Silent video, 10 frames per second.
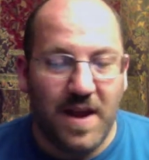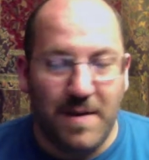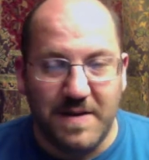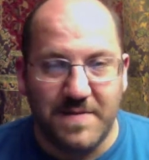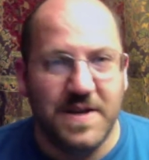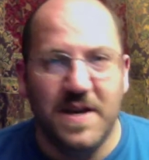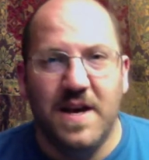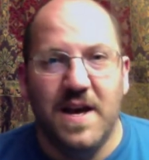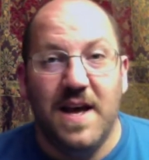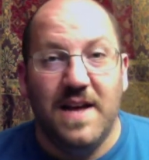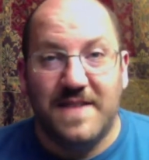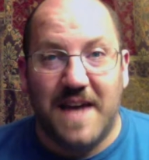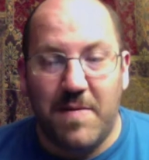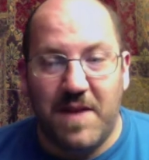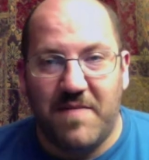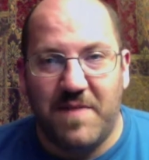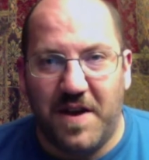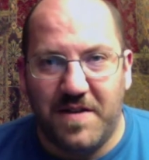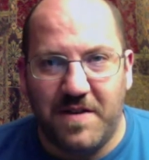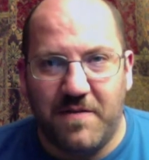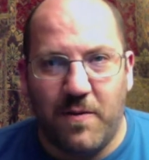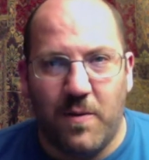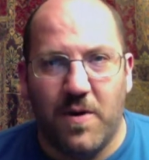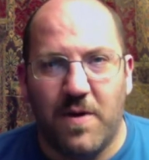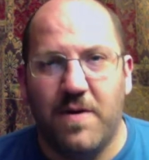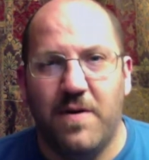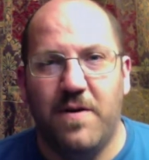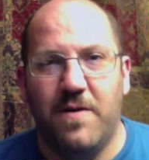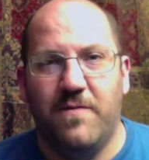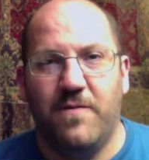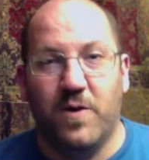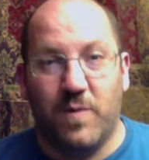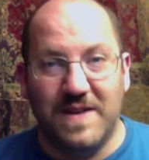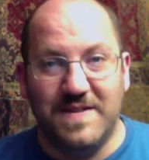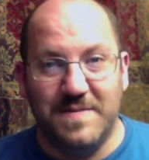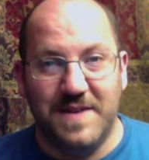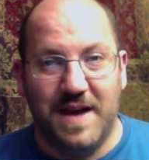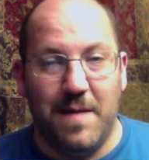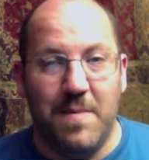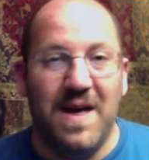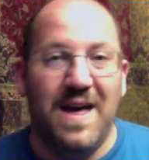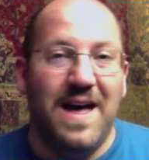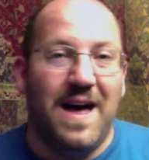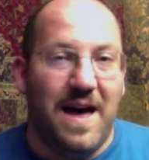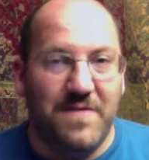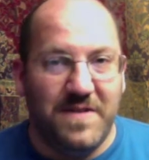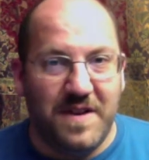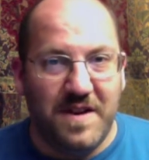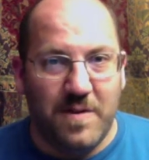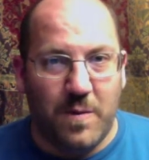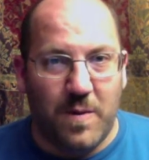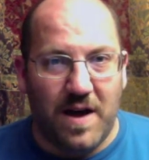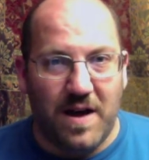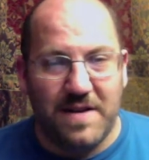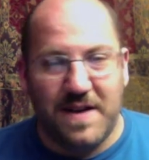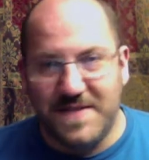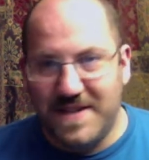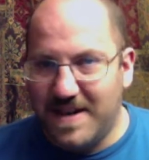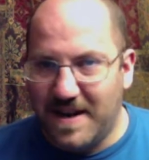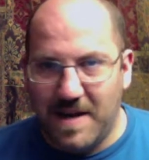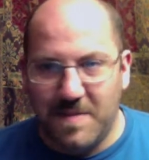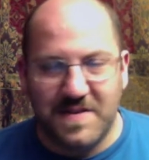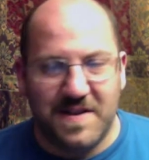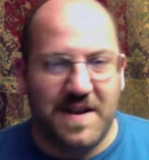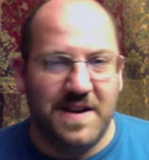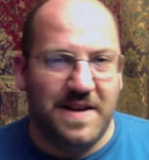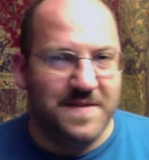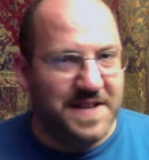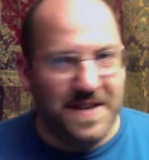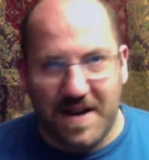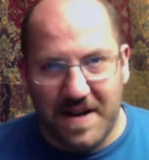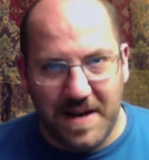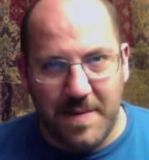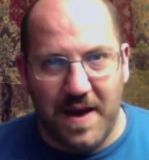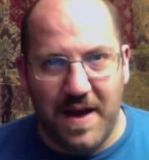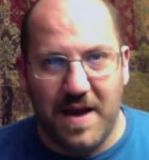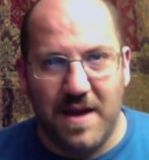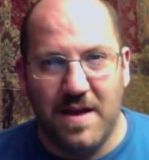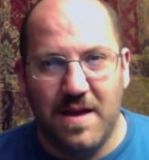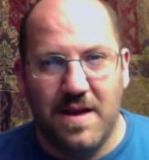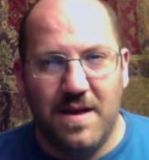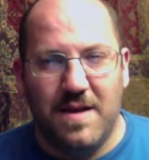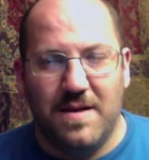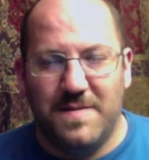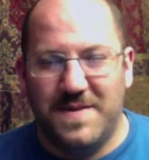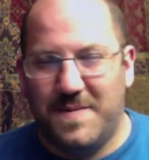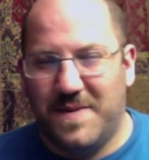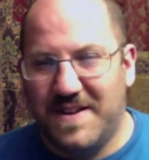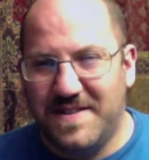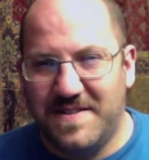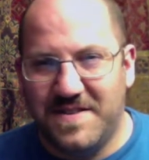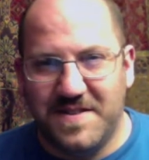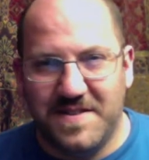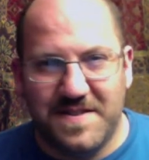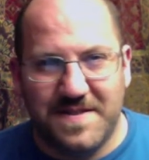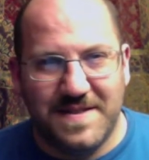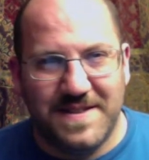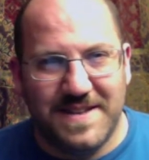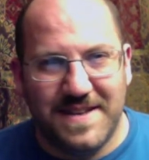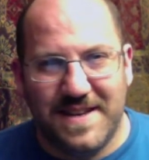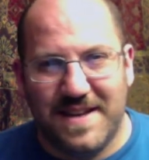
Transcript: Anyways, it's a game that I've been hunting for for quite some time. I haven't seen it in the wild. I've seen it on Amazon. I've seen it on eBay. But the price is just... Uh,